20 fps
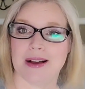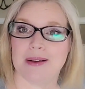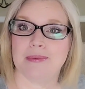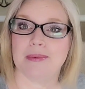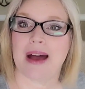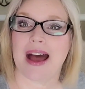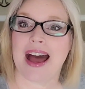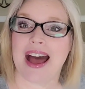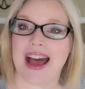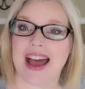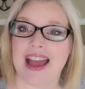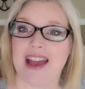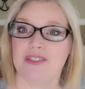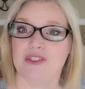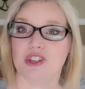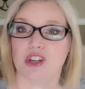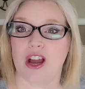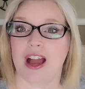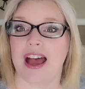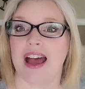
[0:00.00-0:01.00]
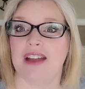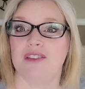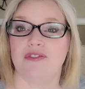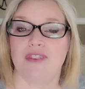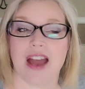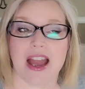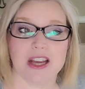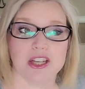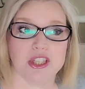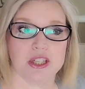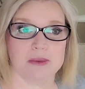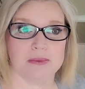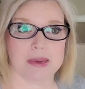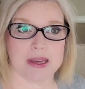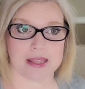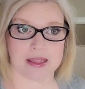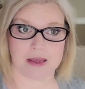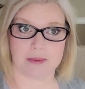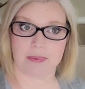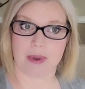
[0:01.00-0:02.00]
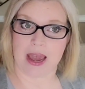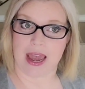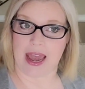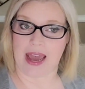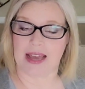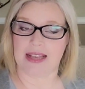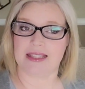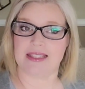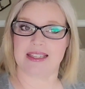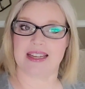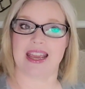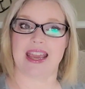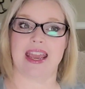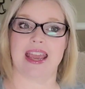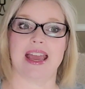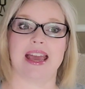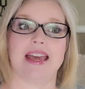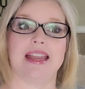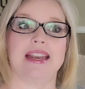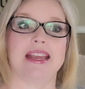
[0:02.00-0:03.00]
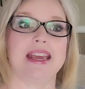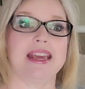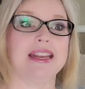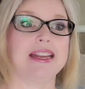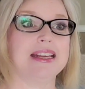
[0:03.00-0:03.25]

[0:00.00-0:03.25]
Um, I have tried Fashom in the past and